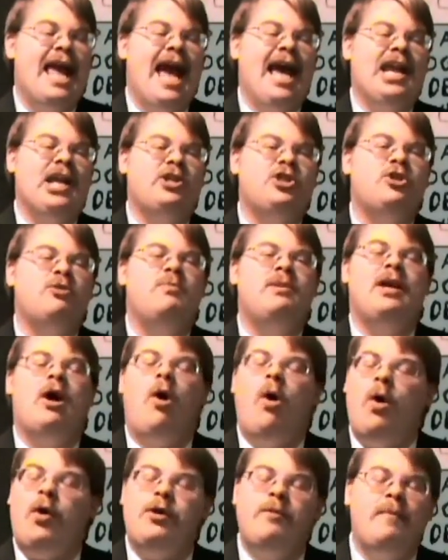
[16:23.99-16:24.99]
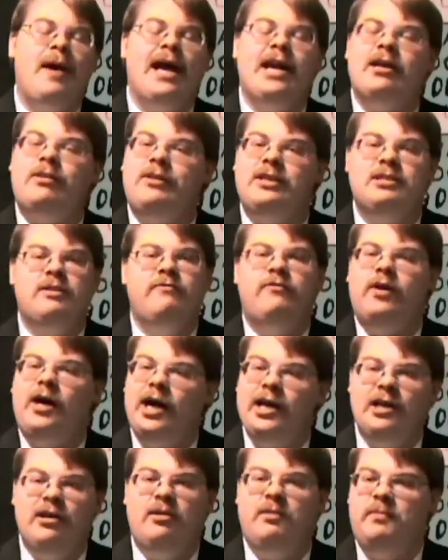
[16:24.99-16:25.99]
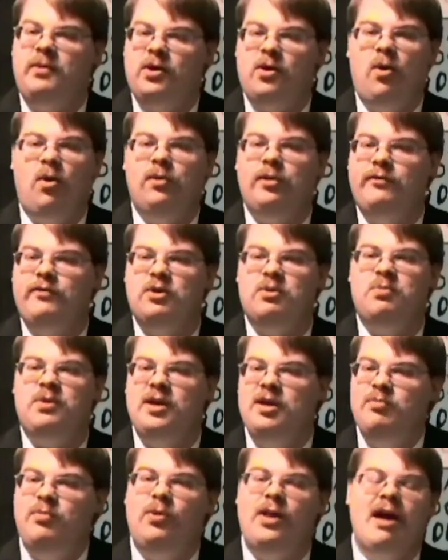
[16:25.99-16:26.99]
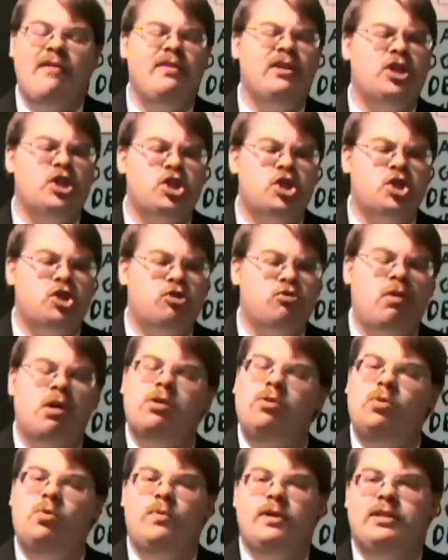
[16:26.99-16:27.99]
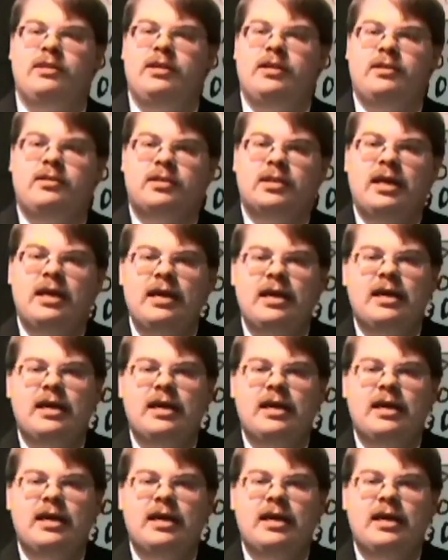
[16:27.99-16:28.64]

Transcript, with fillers: and it should be automatically divided among all of your people. Having to struggle with this